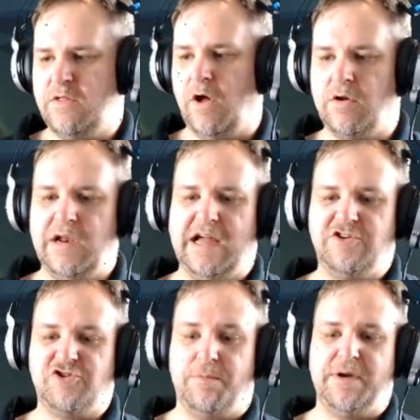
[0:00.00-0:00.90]
online
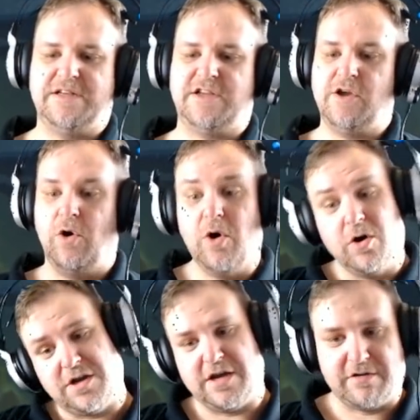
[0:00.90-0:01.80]
shopping. So you
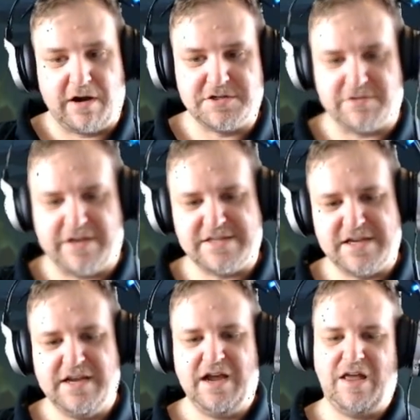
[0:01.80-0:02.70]
order your groceries
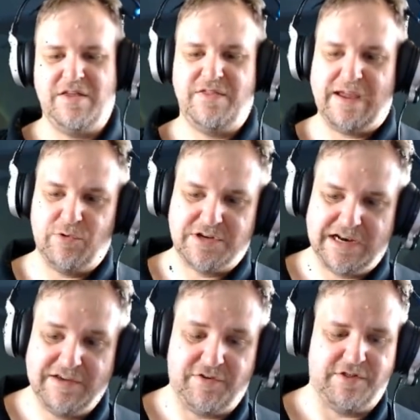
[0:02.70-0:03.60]
and then they will
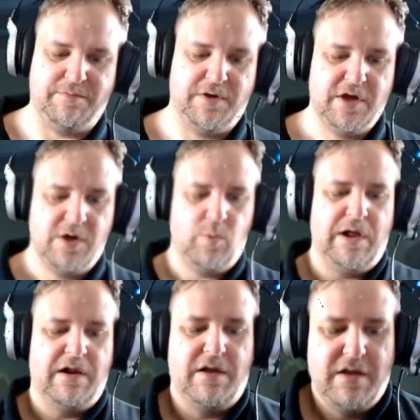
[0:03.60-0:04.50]
deliver them.
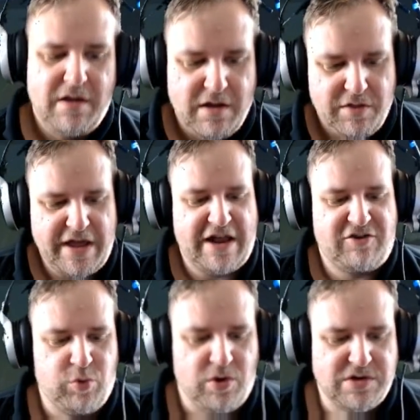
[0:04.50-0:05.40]
Well, the
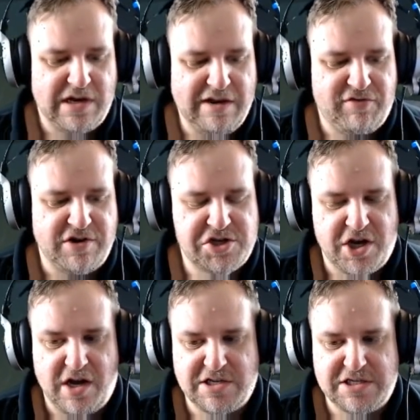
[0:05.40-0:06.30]
actual delivery
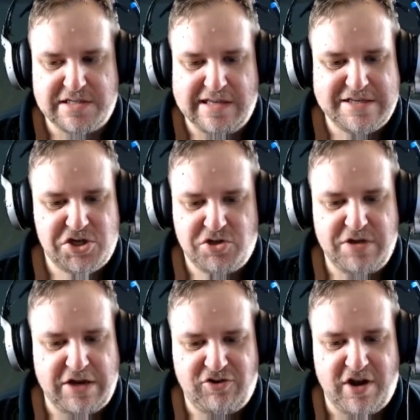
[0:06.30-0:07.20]
charge is
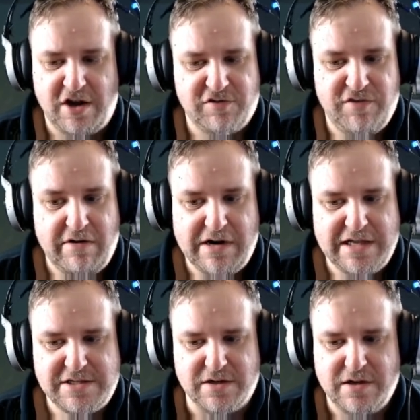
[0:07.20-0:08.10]
they charge very
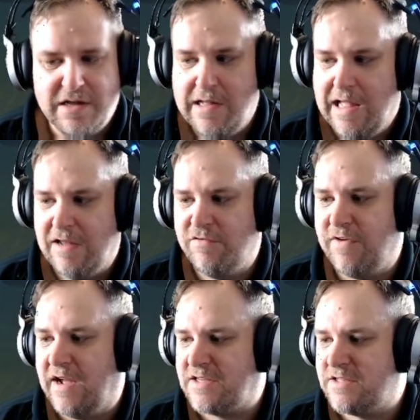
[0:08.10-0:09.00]
little. In
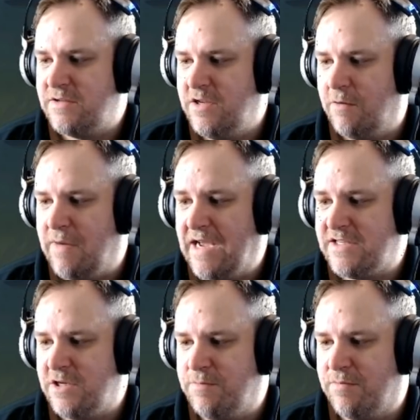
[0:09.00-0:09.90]
fact, you know, my
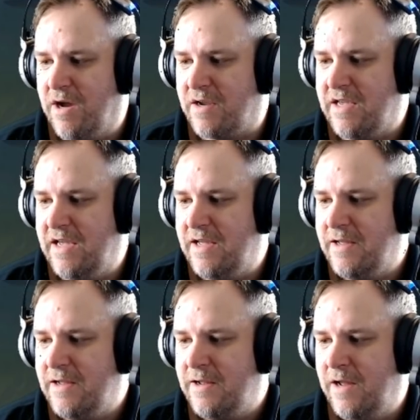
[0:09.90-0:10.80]
supermarket,
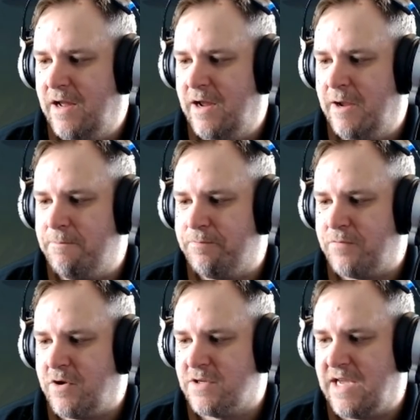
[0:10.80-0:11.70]

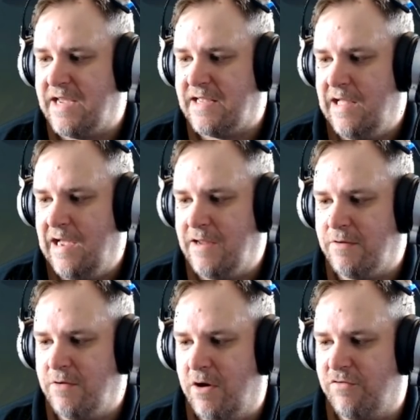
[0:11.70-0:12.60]
because
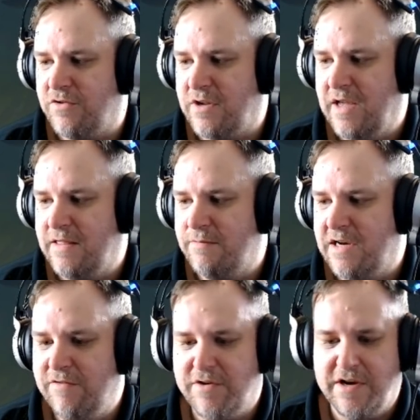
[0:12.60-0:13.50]
I often get them
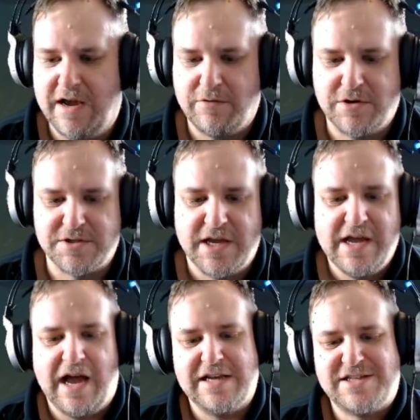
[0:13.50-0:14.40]
delivered now, because
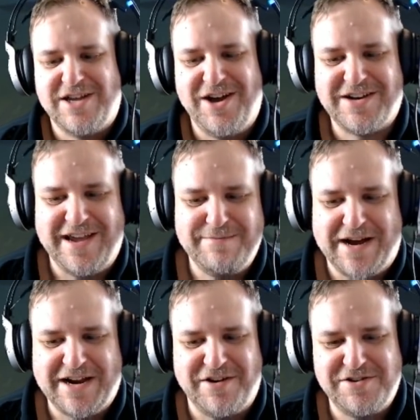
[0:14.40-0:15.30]
I started getting
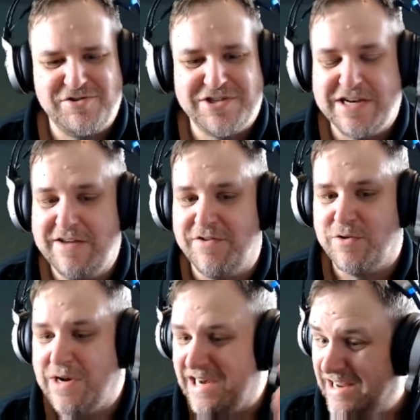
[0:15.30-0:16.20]
my groceries delivered
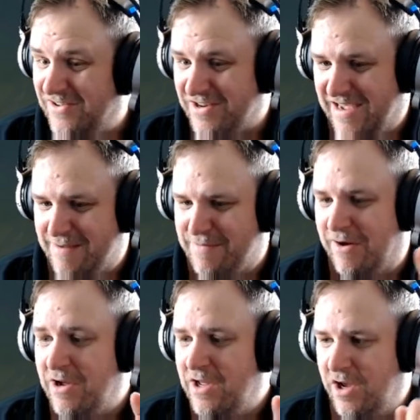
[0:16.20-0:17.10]
when Legion came
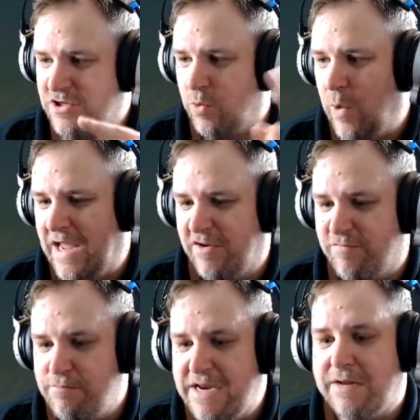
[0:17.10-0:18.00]
out as a way
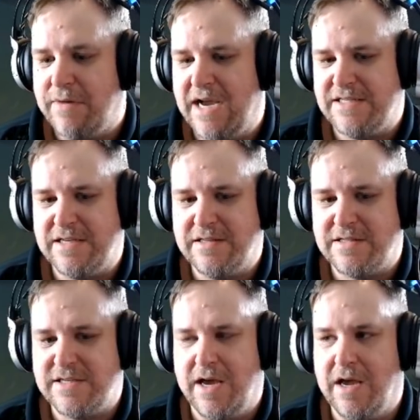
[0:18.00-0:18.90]
of minimizing the
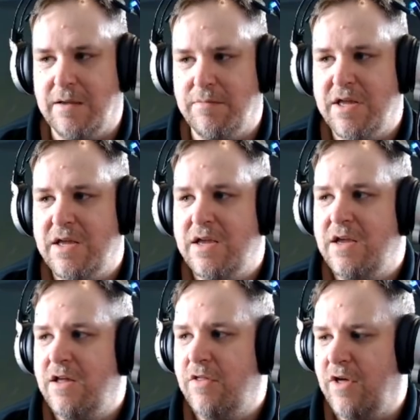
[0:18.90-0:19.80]
time
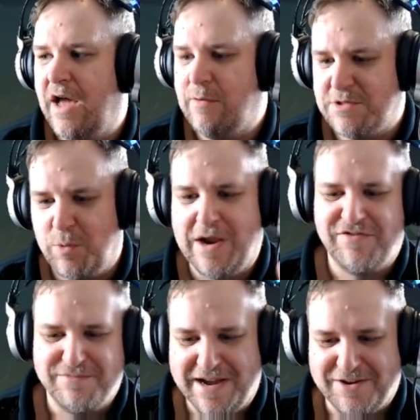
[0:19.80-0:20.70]
that I was away
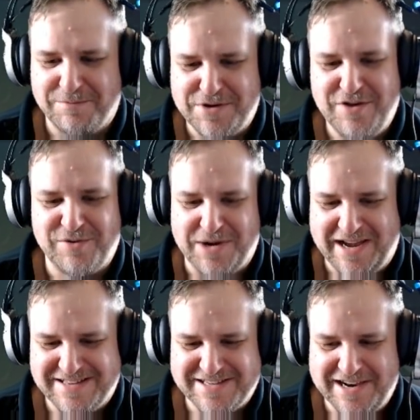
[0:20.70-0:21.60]
from my computer when I
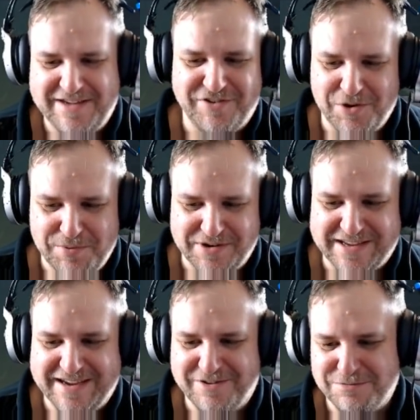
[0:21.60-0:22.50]
had to level up and
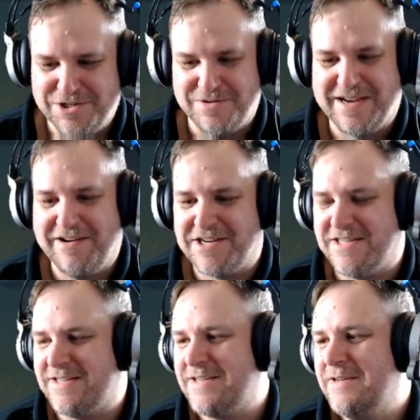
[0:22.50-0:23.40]
gear up 2
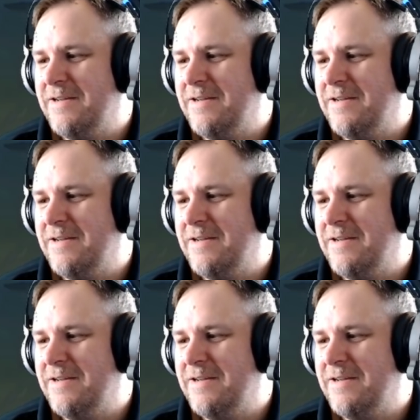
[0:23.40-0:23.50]
characters.